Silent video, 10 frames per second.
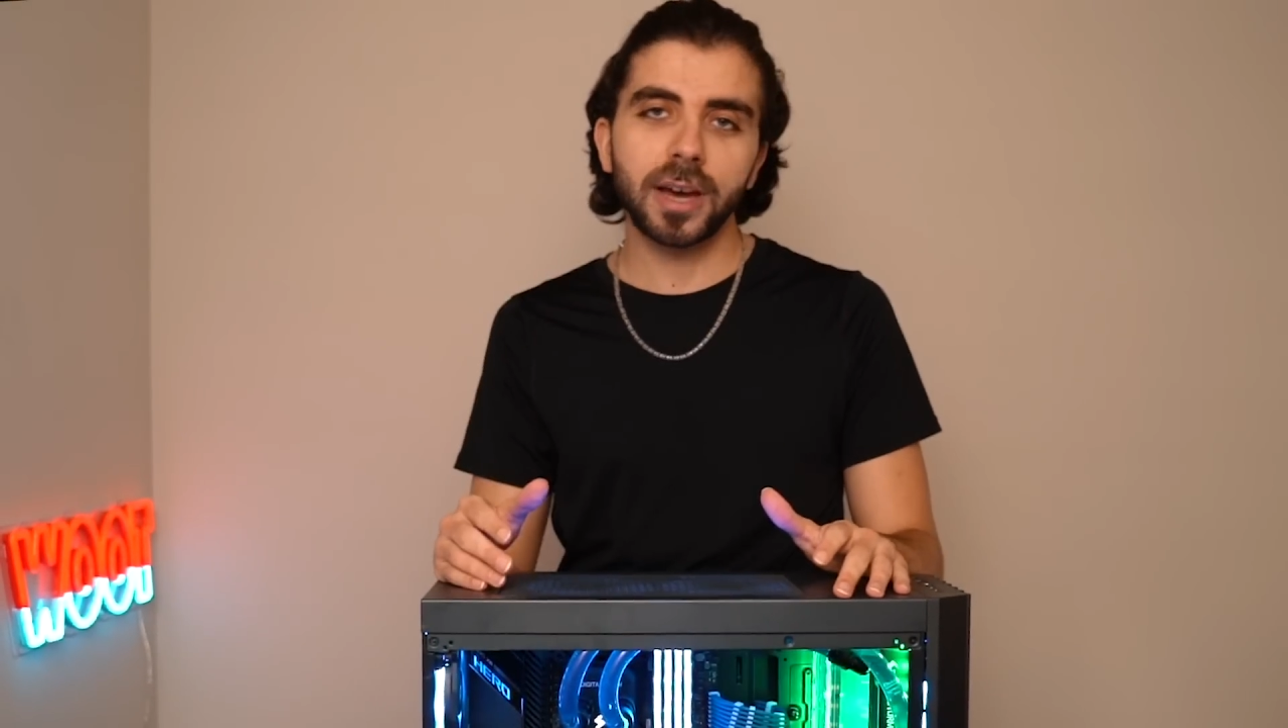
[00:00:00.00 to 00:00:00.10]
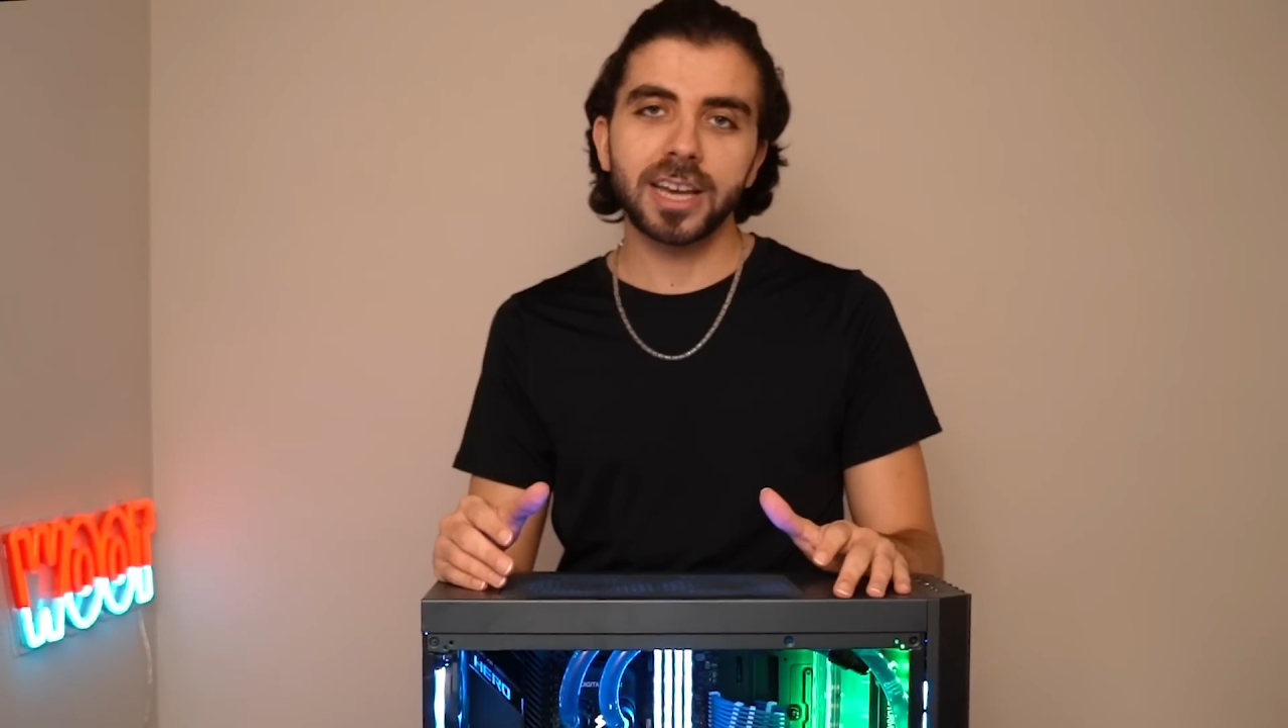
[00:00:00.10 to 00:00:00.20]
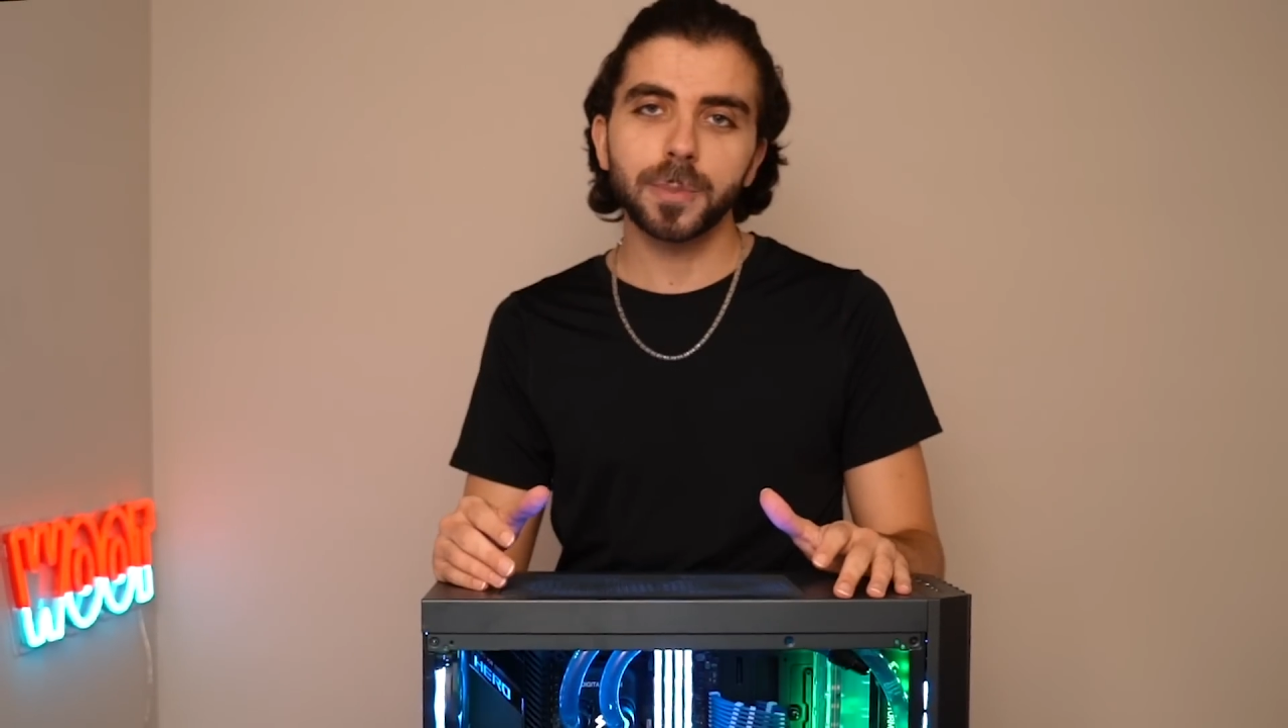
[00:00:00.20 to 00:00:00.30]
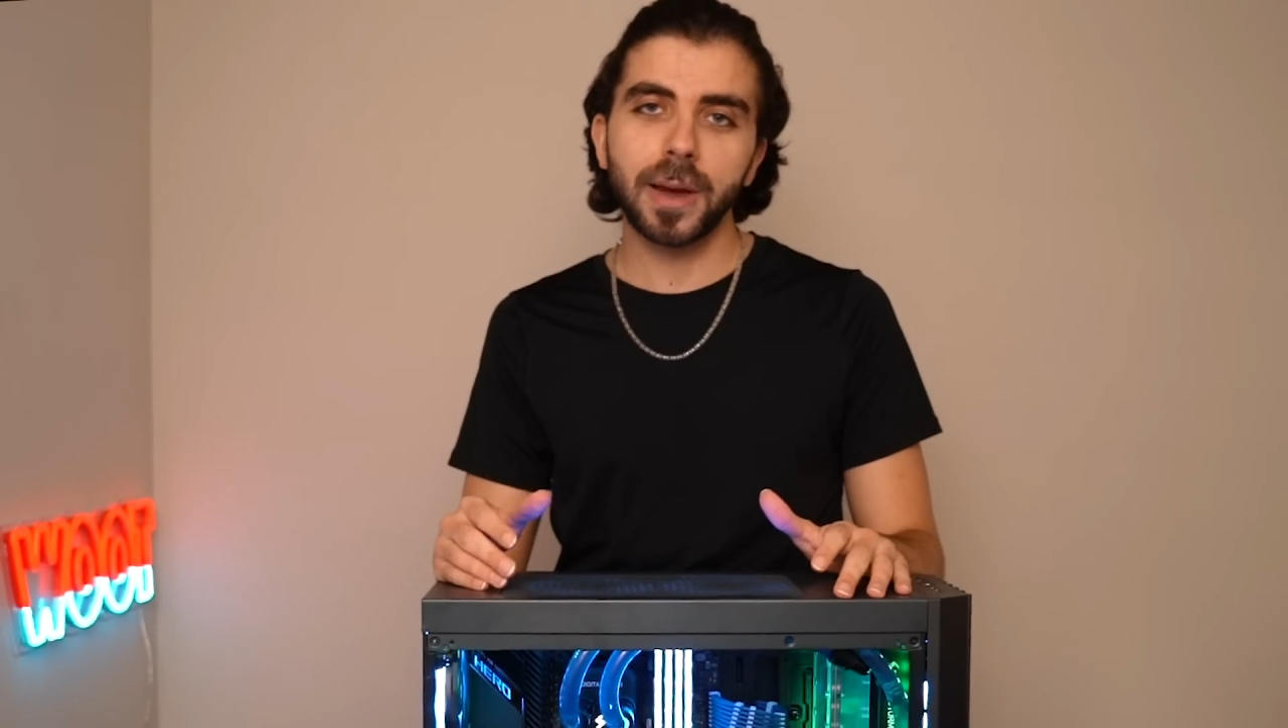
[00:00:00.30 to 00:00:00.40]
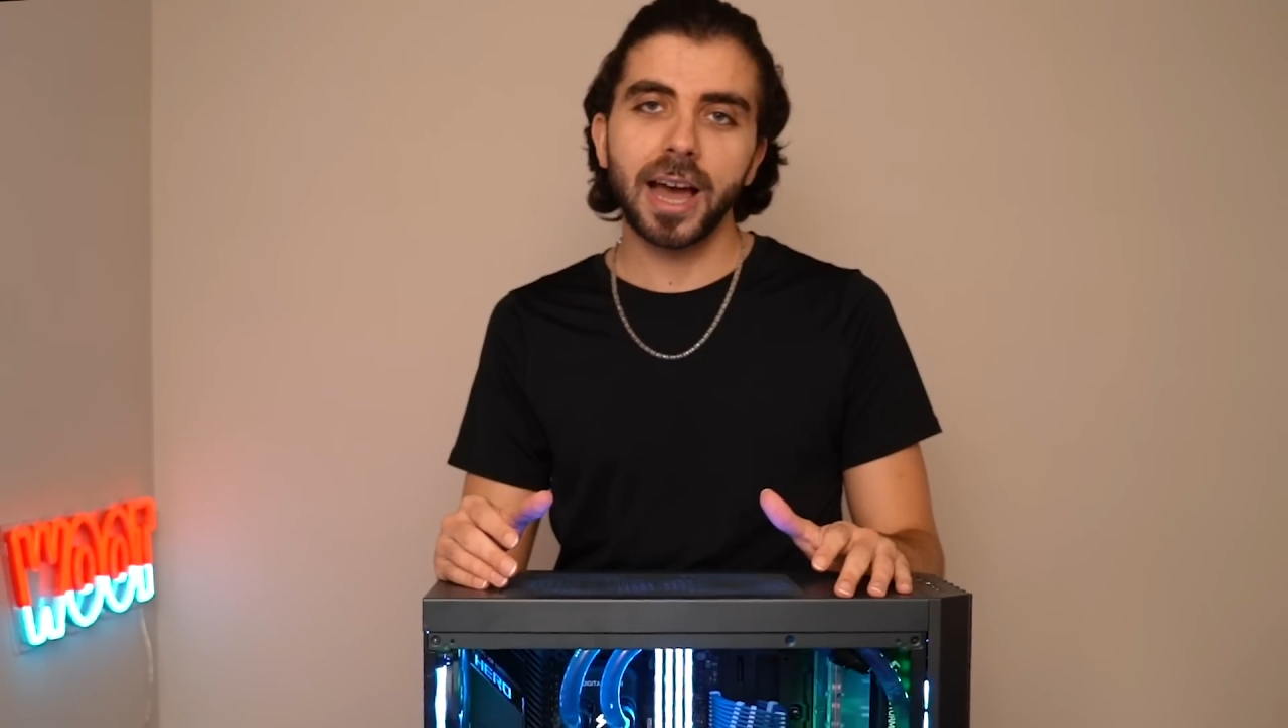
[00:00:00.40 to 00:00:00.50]

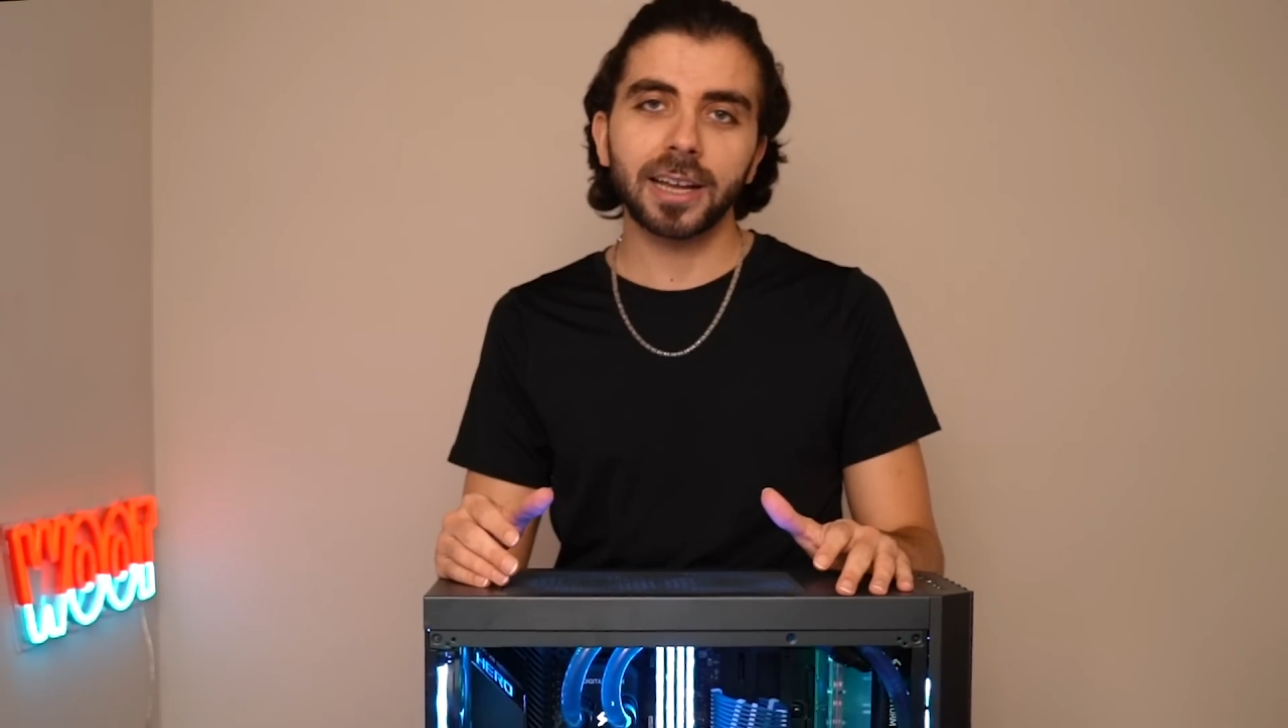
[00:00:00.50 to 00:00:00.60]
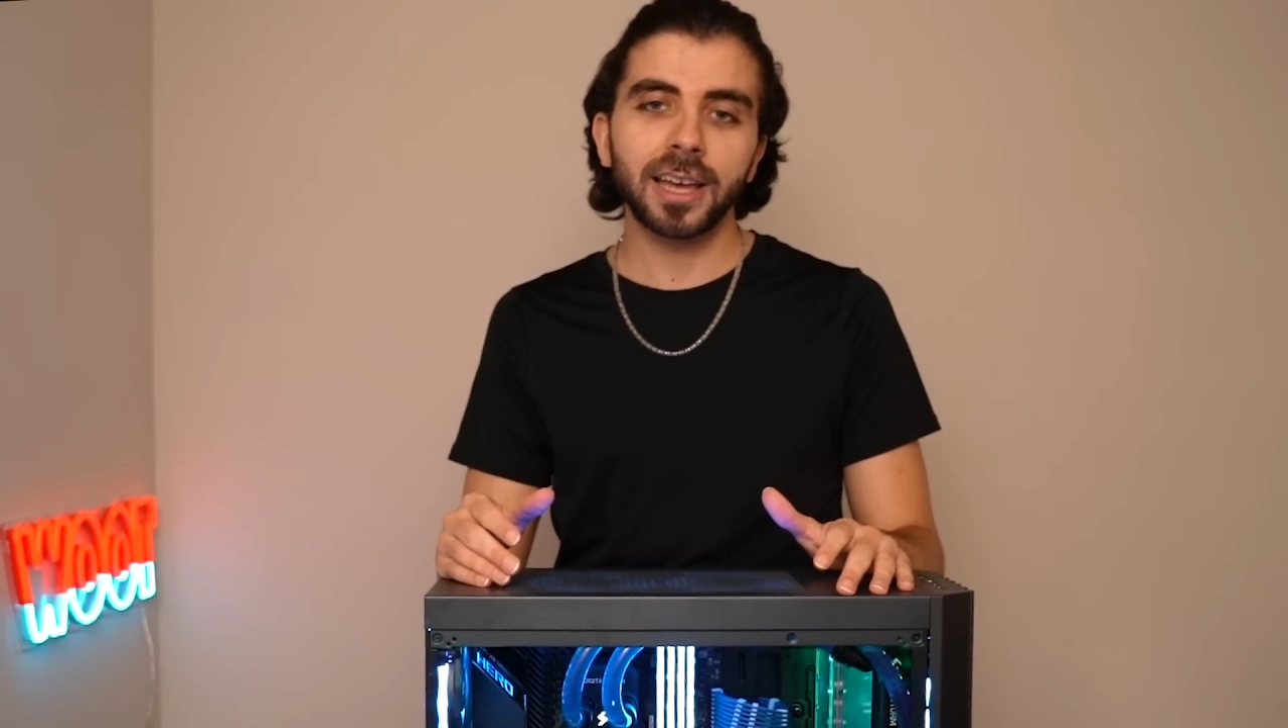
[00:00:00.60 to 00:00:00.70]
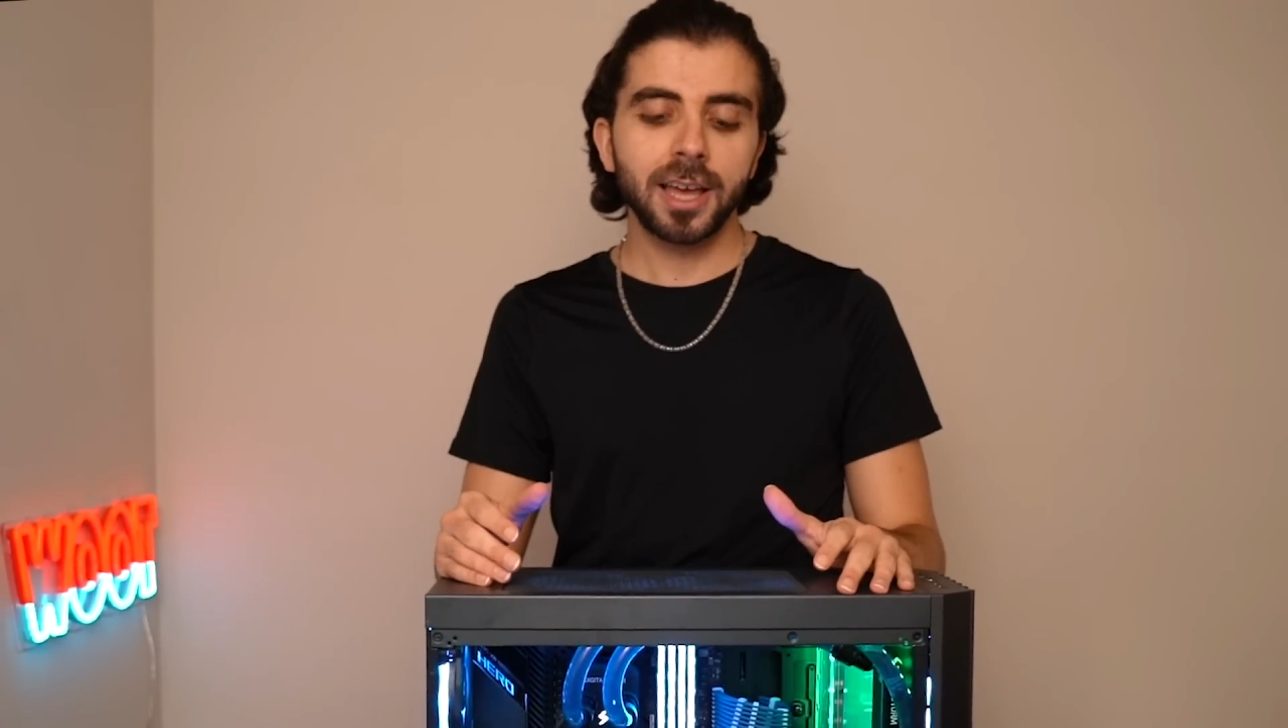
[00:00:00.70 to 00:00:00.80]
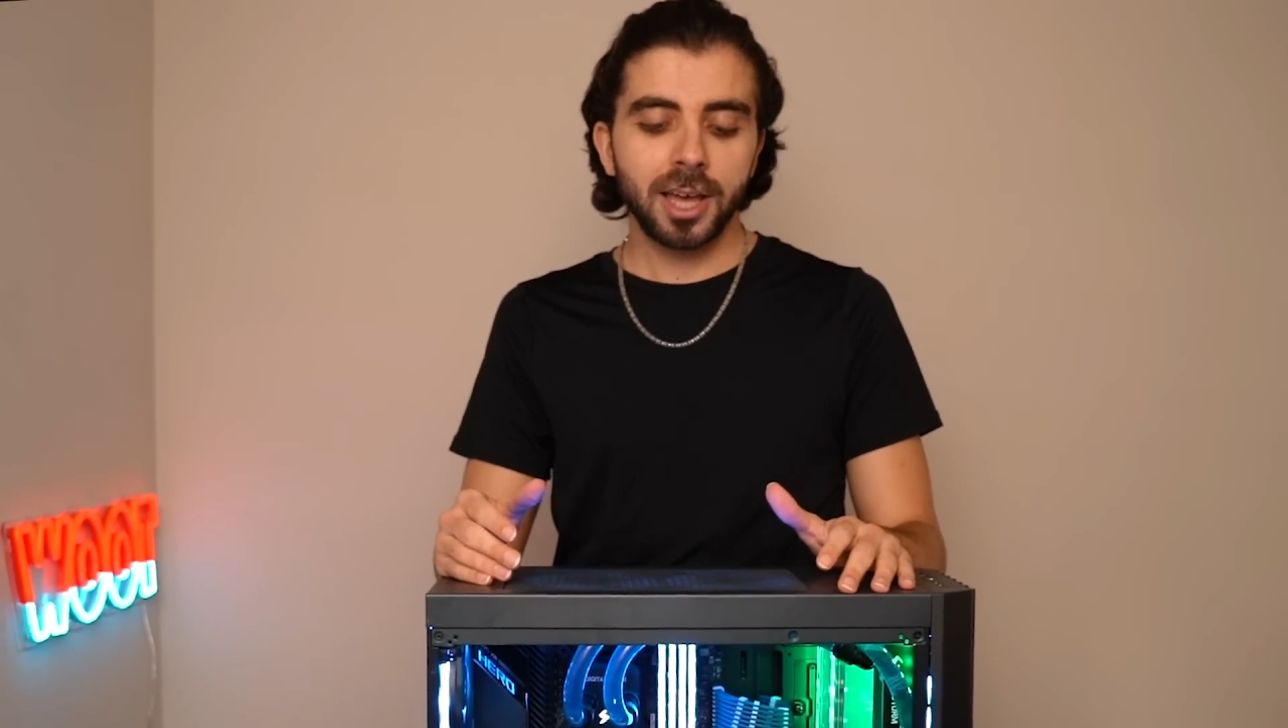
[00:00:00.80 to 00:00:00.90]
guys back.